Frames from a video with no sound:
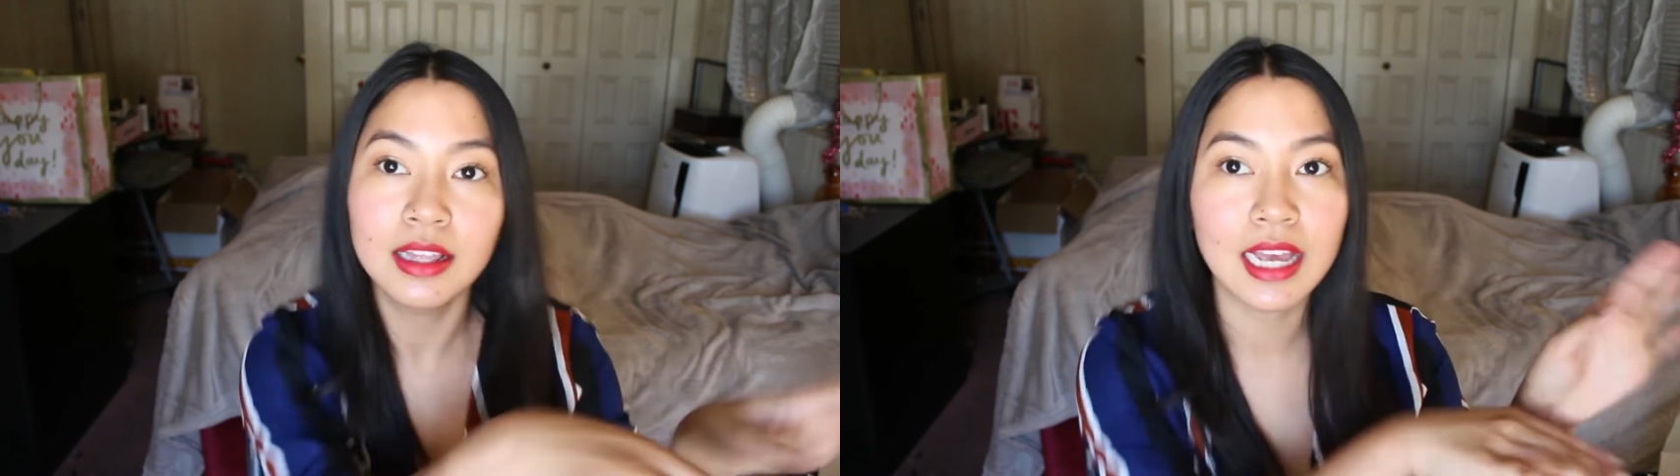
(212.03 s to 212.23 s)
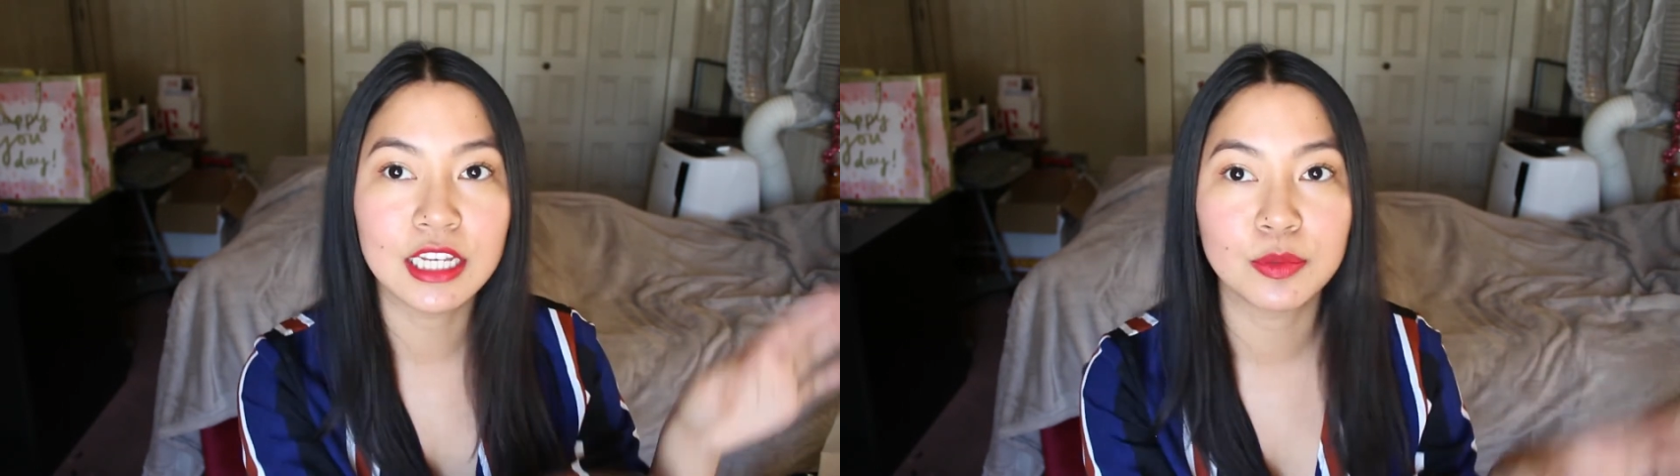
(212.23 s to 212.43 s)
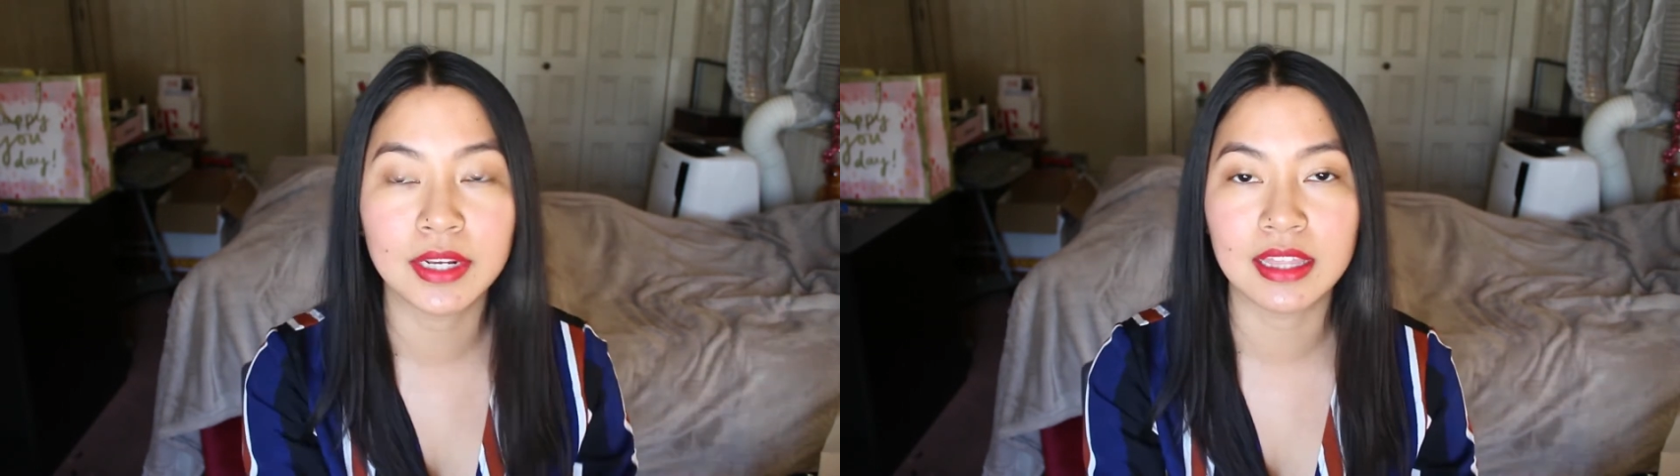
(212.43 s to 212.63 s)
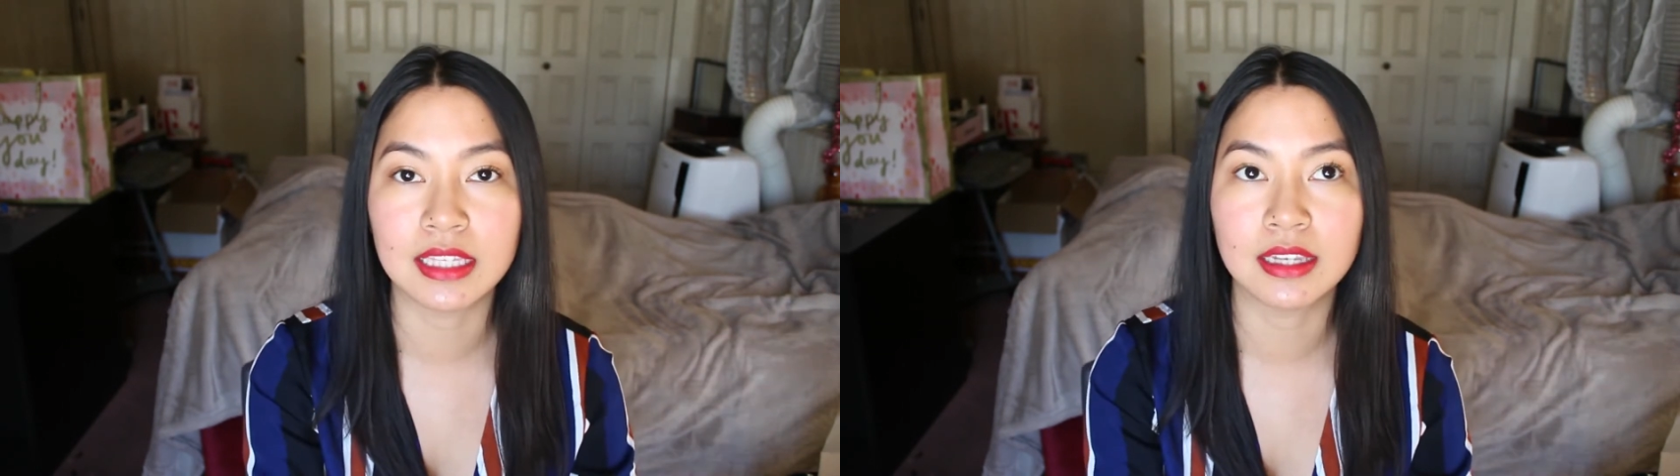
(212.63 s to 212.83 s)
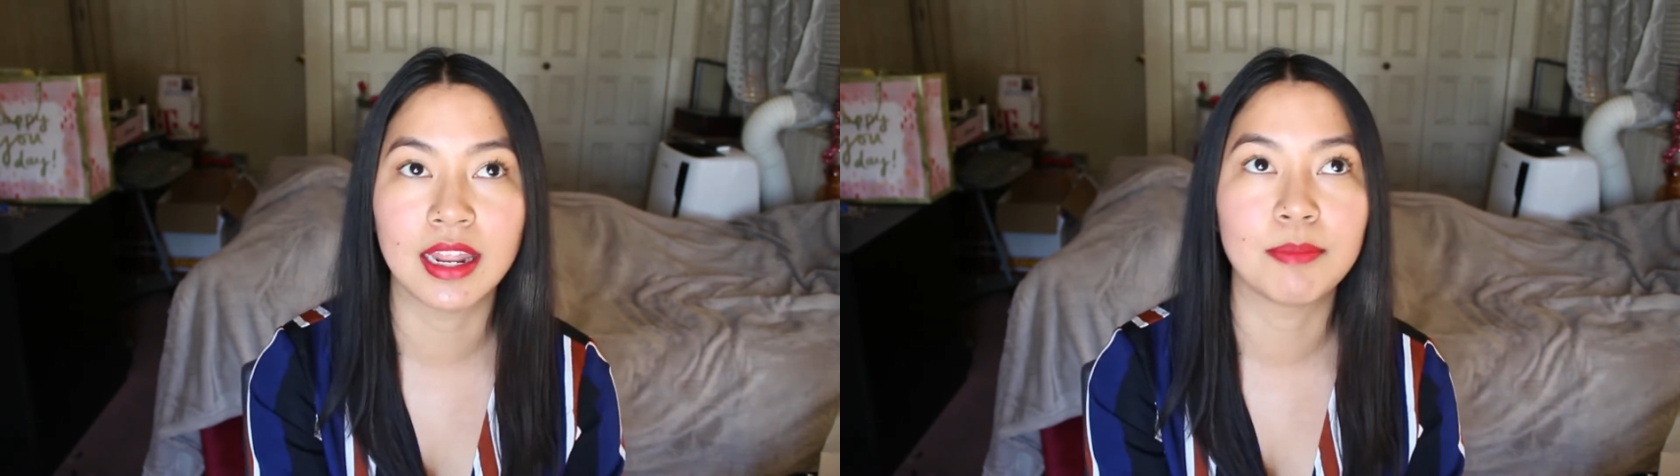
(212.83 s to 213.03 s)
I just want to get this
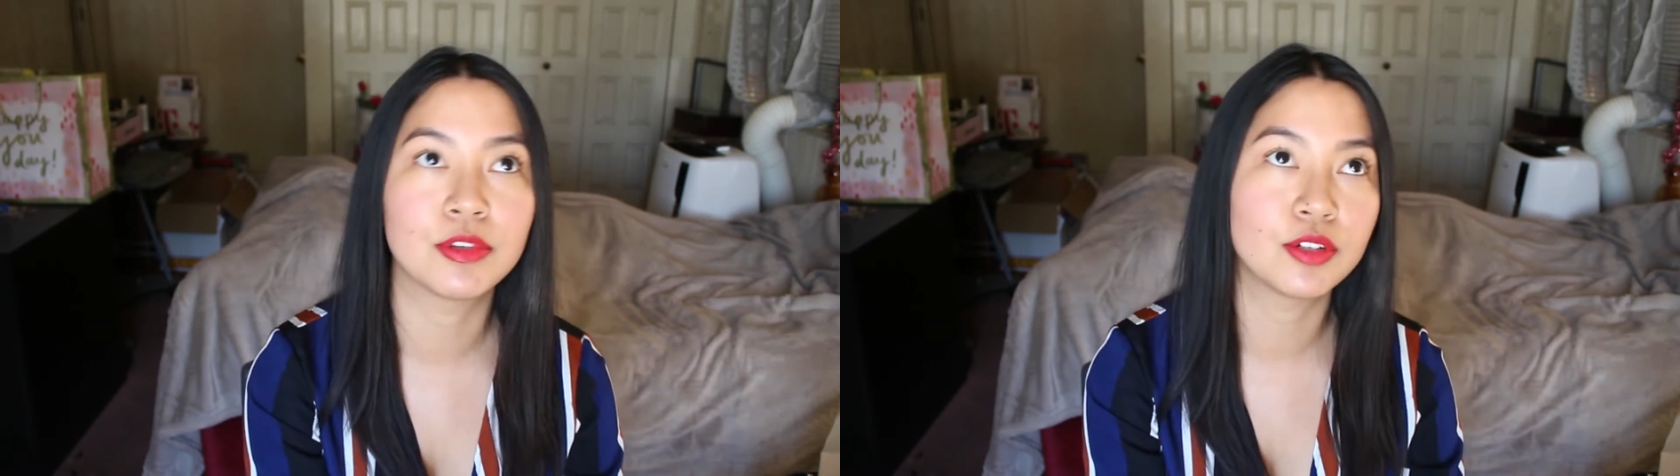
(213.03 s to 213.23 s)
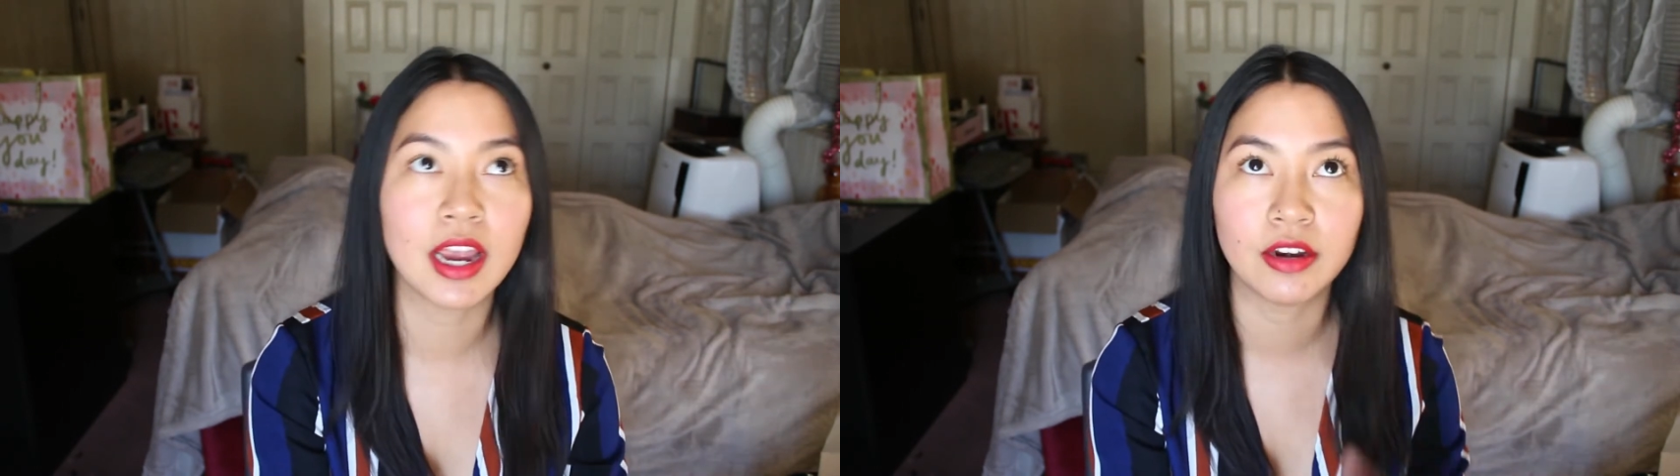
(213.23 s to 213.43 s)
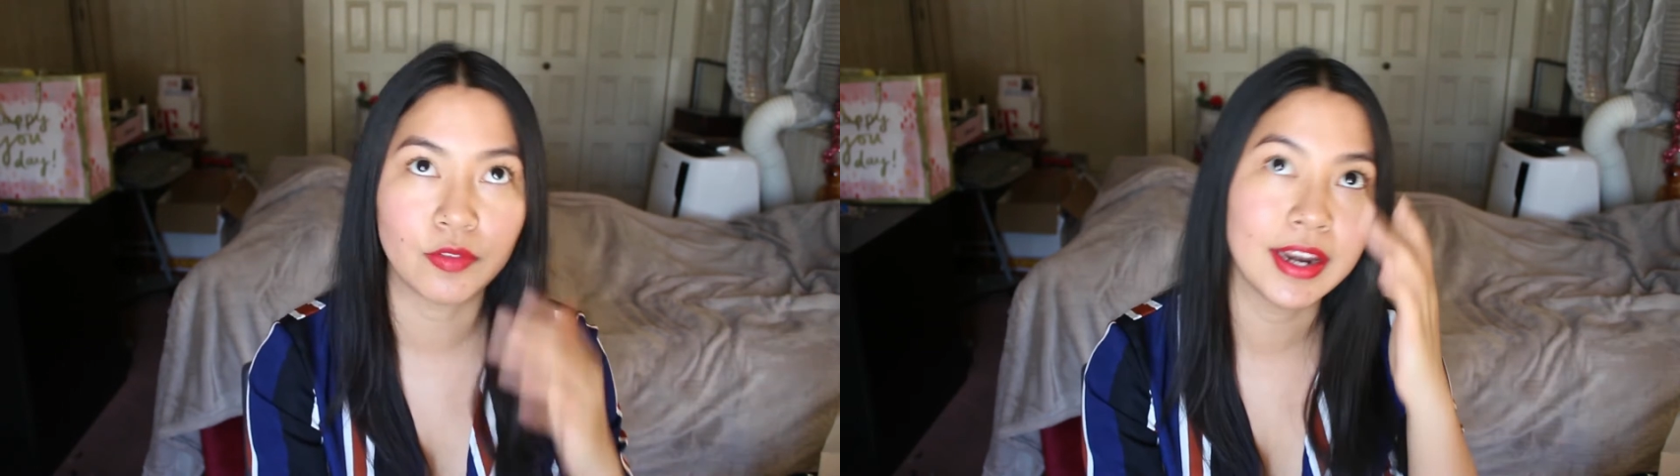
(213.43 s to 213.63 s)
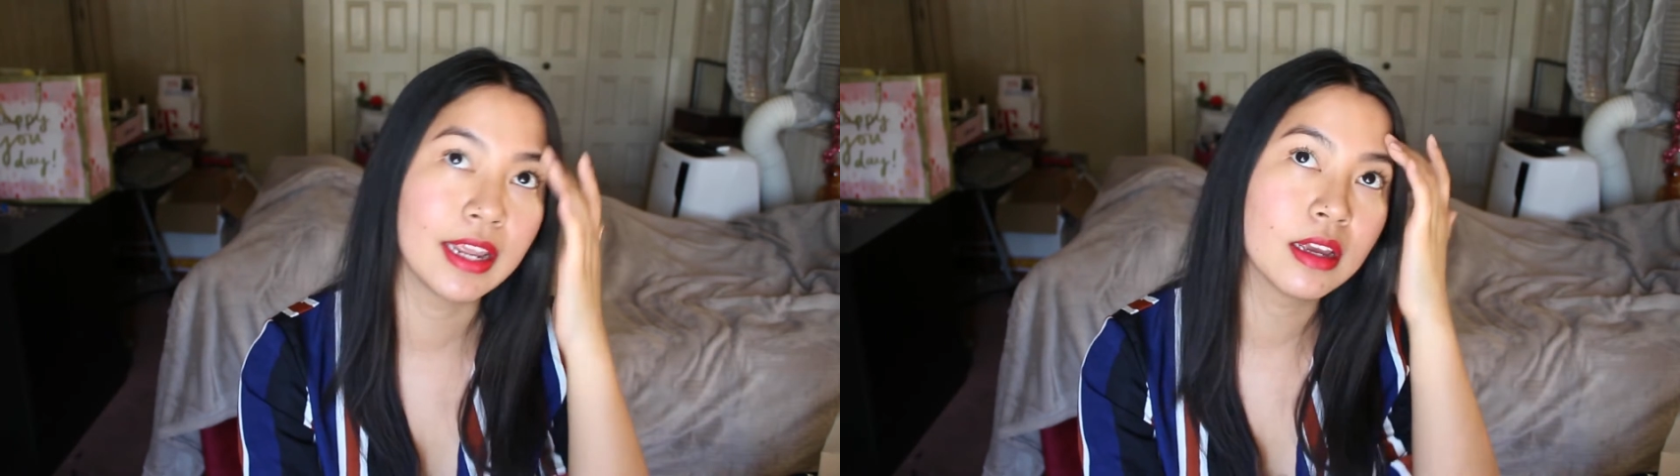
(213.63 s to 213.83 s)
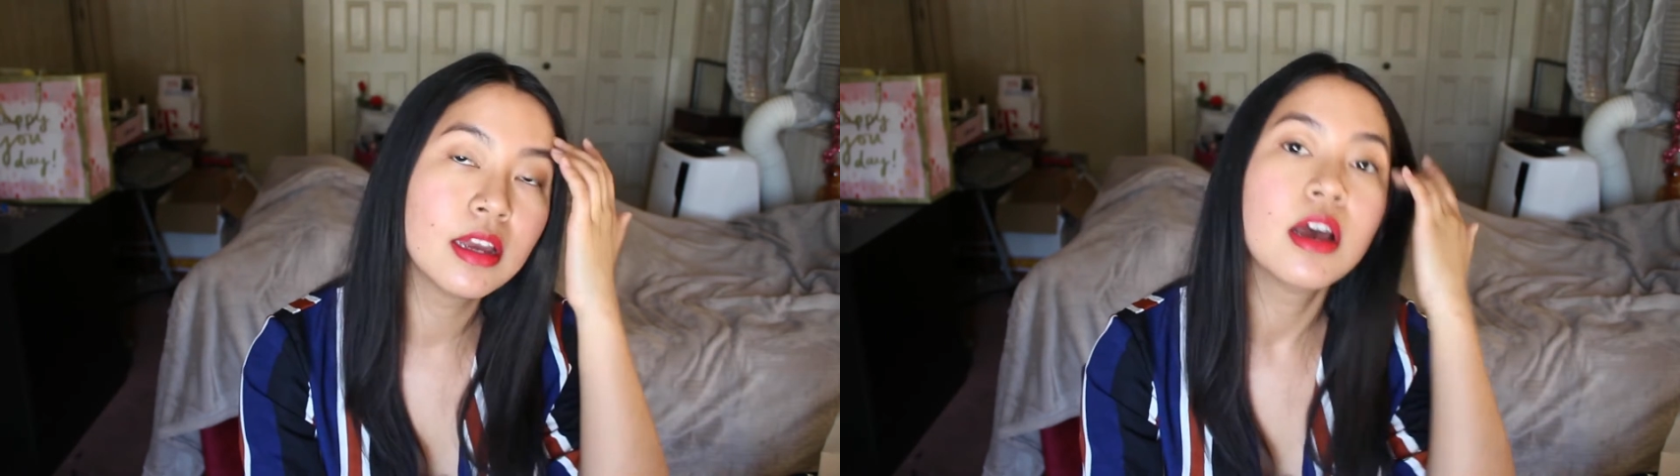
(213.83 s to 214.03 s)
done. I'm so tired of writing.